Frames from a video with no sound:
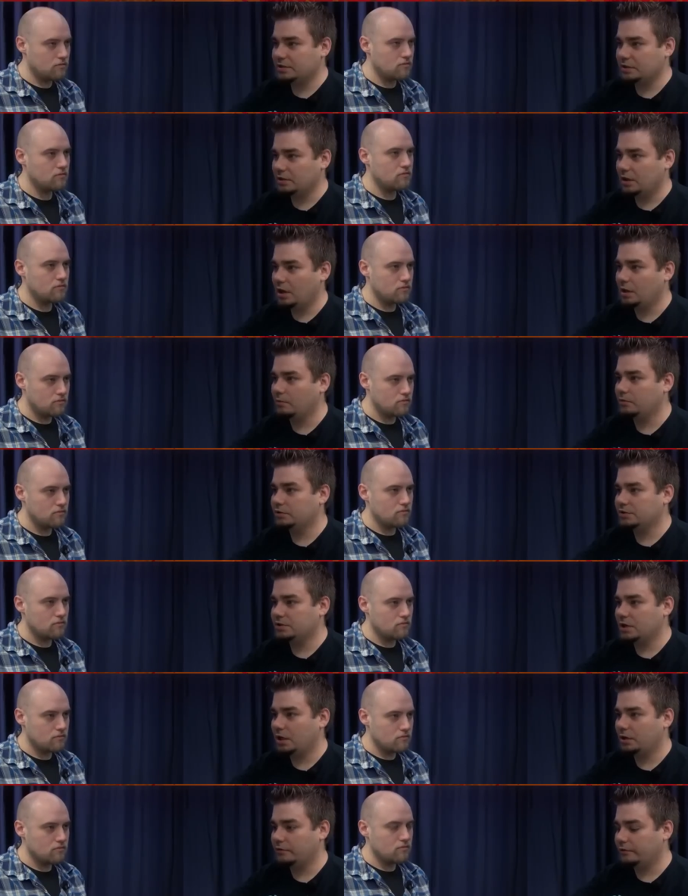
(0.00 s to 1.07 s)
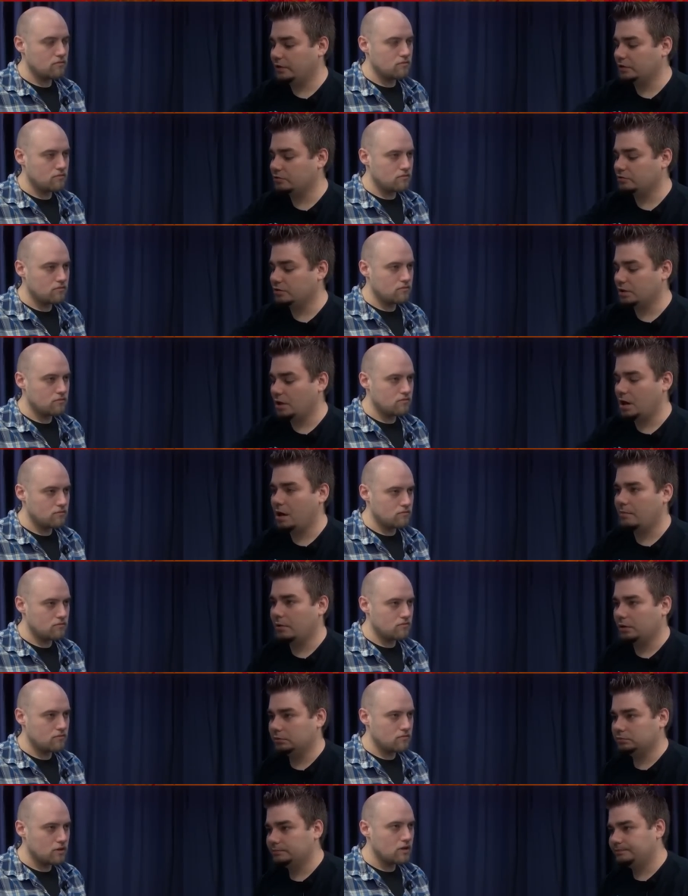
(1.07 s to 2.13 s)
Speaker 1: of the game, which is kind of an interesting
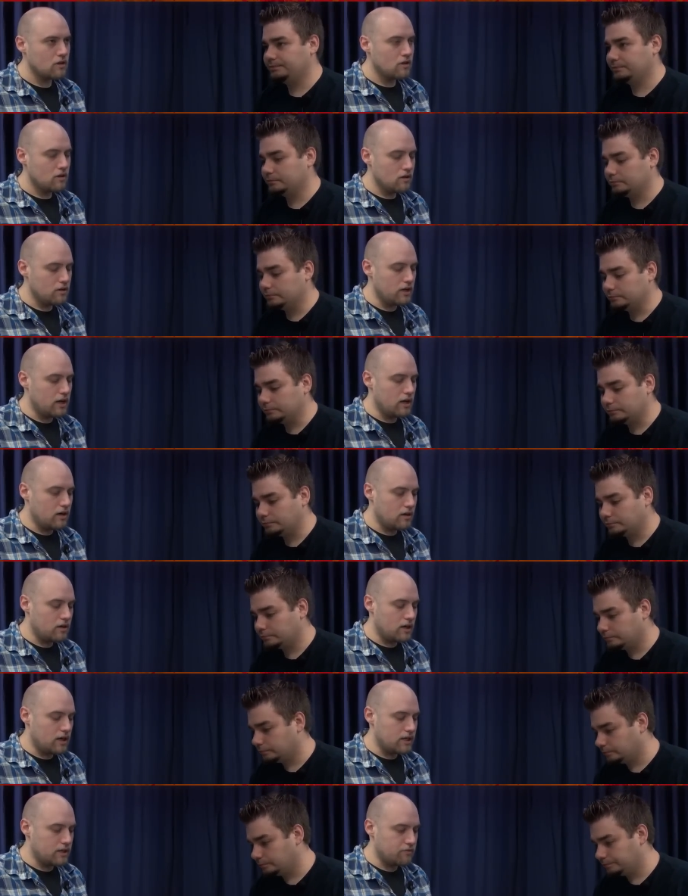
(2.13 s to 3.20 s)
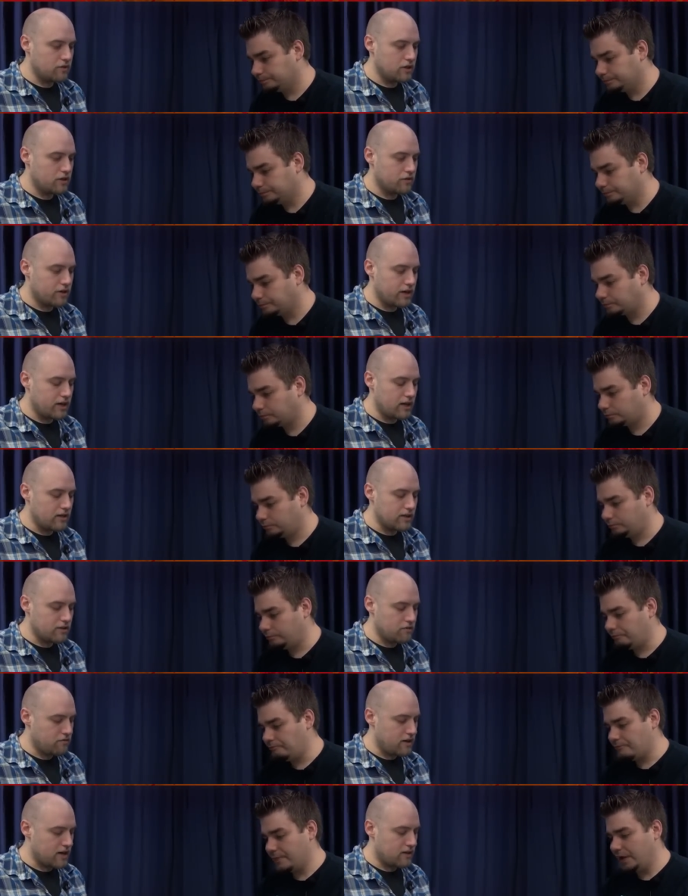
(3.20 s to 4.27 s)
combo.
Speaker 2: Yeah, I definitely agree, and I
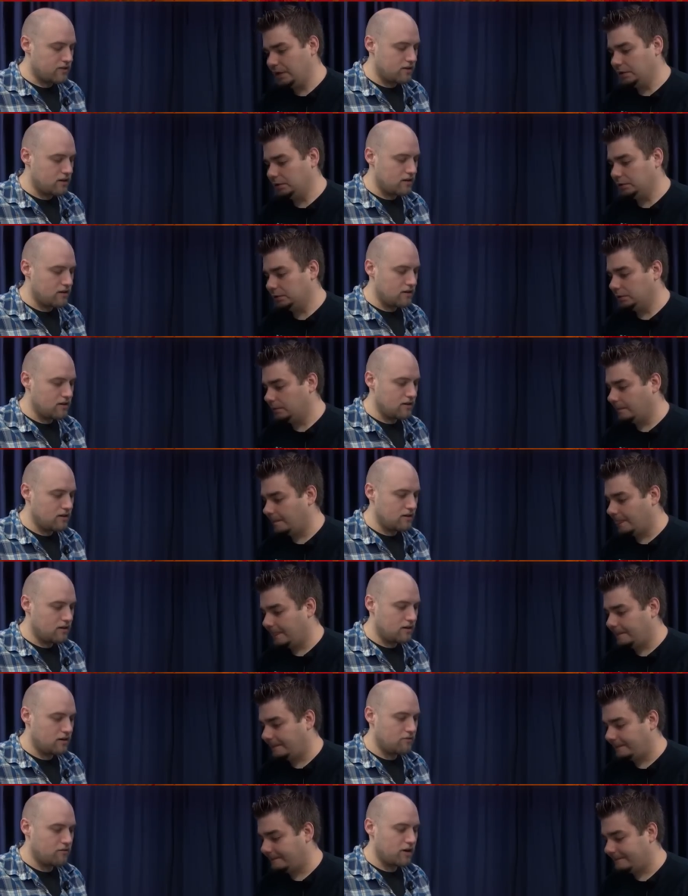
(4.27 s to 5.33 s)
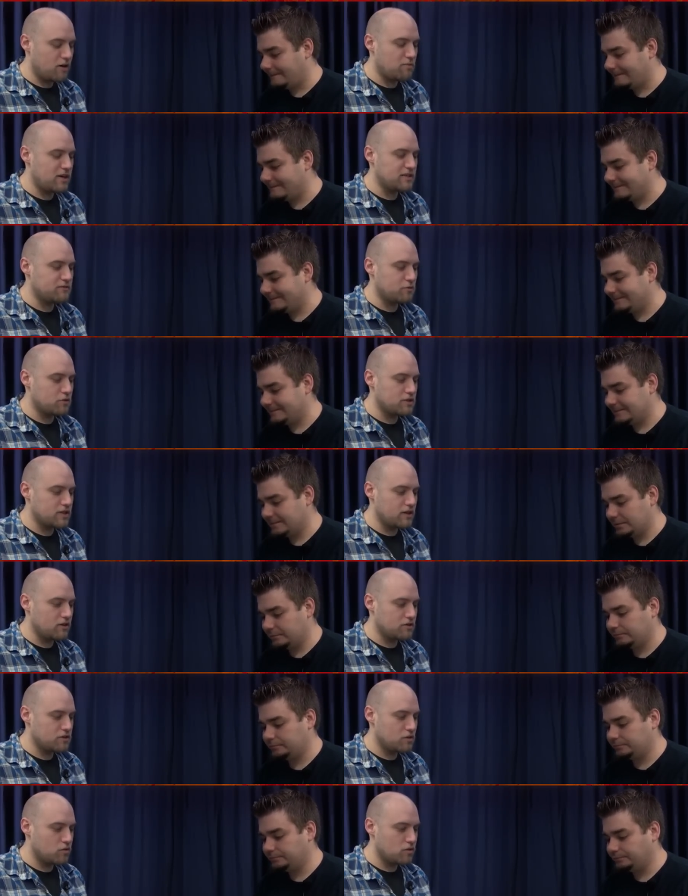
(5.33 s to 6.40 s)
like the fact that uh, Firemind's
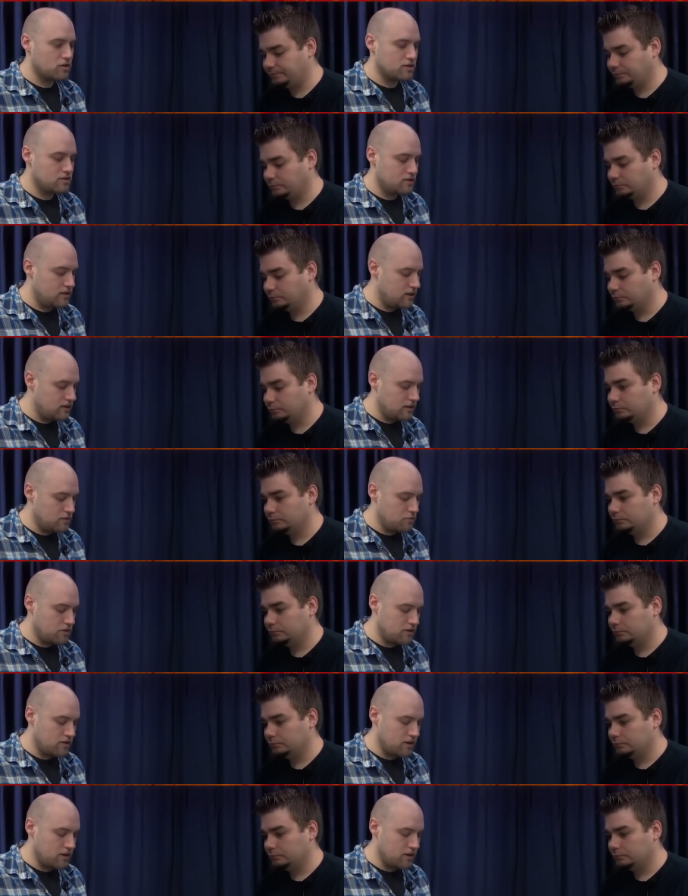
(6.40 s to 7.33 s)
Foresight also works neatly with